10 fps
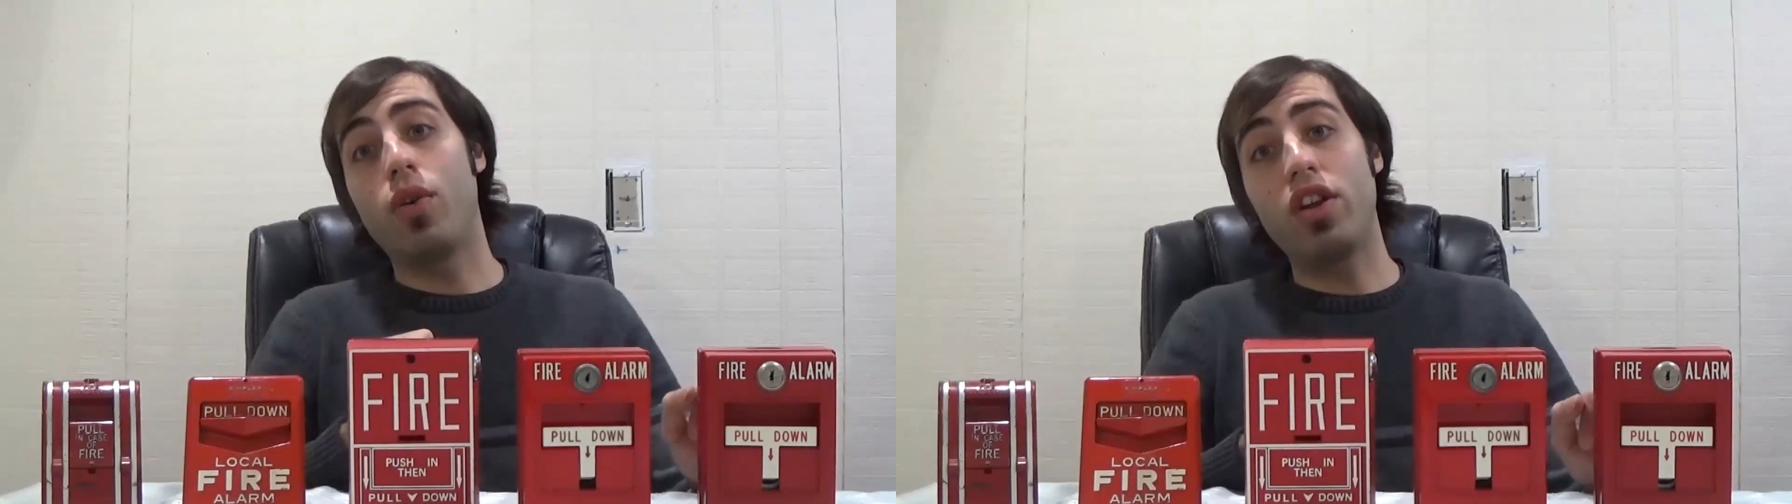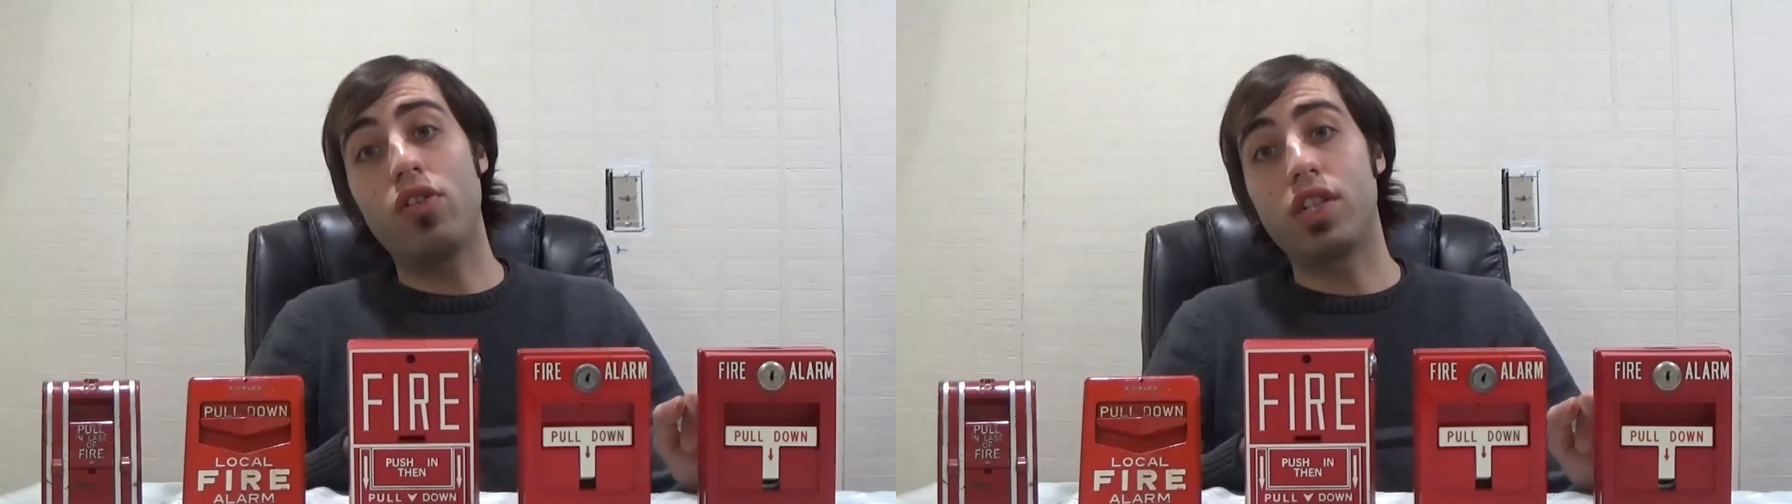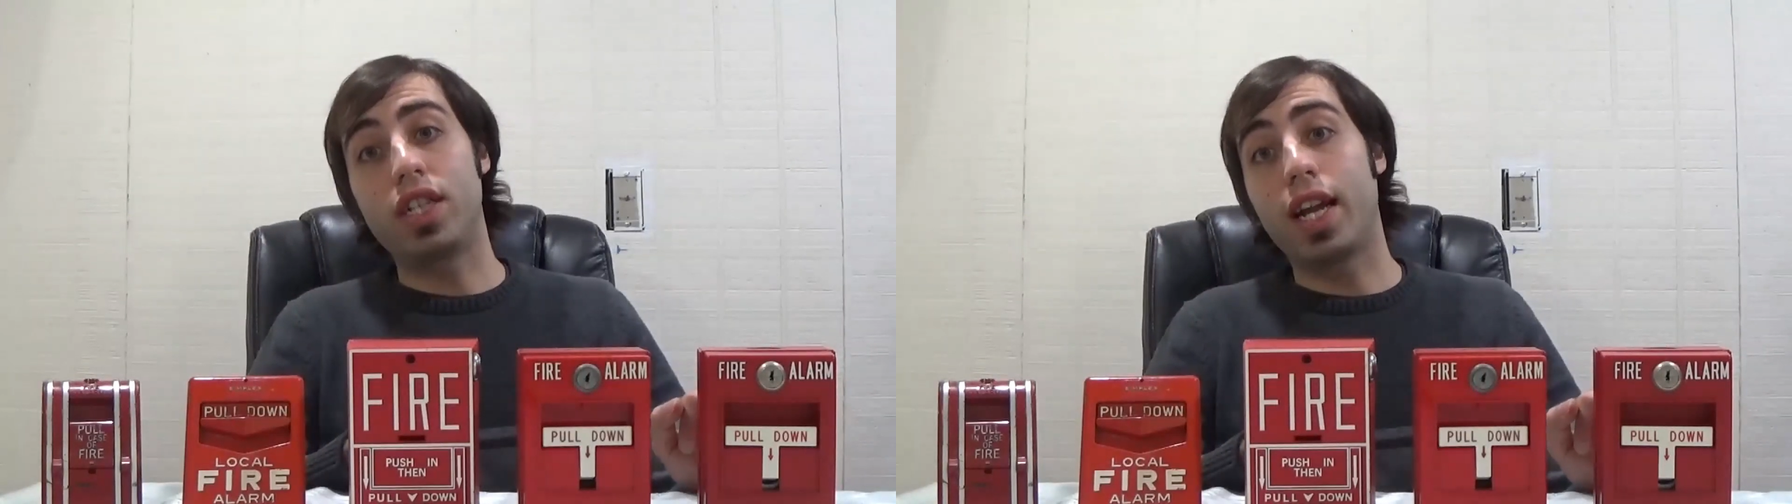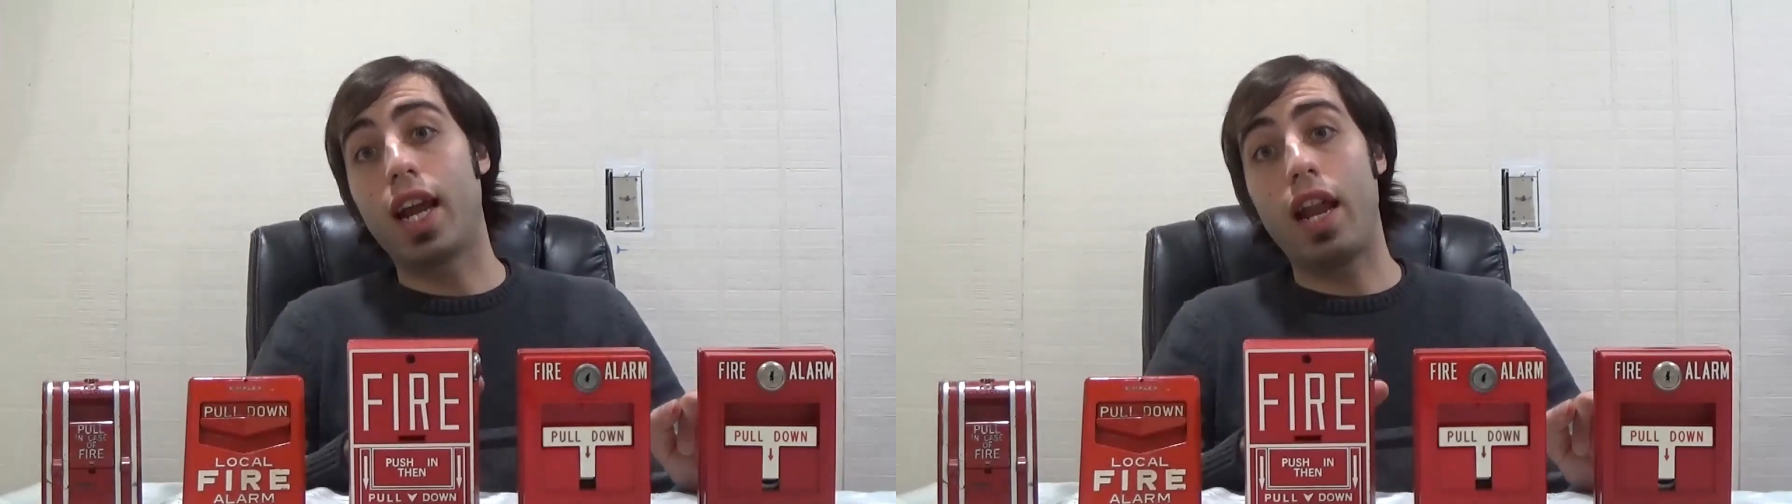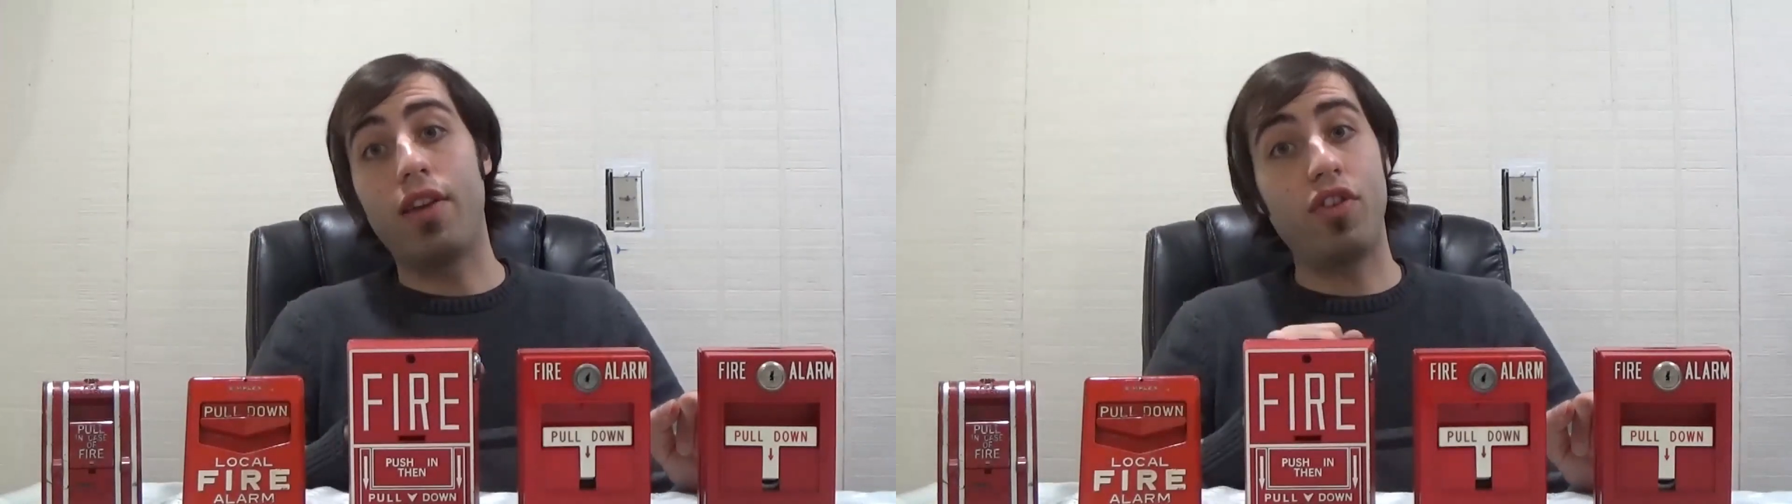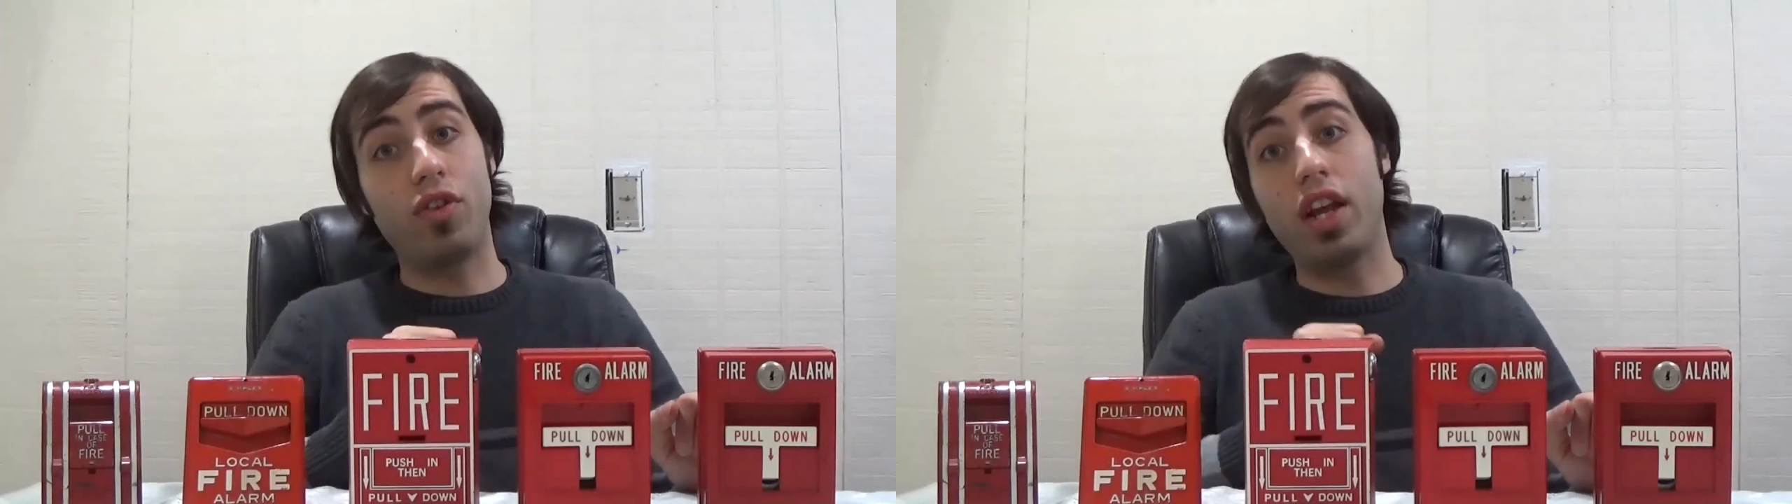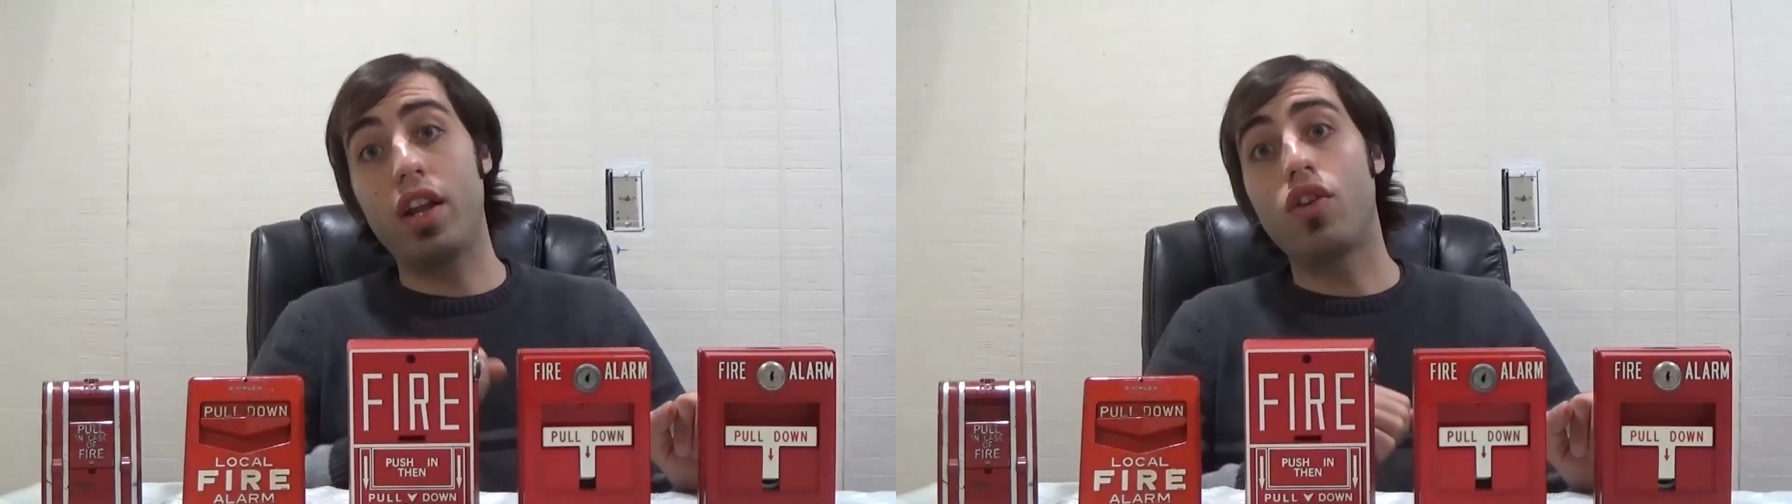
interesting, and if you did,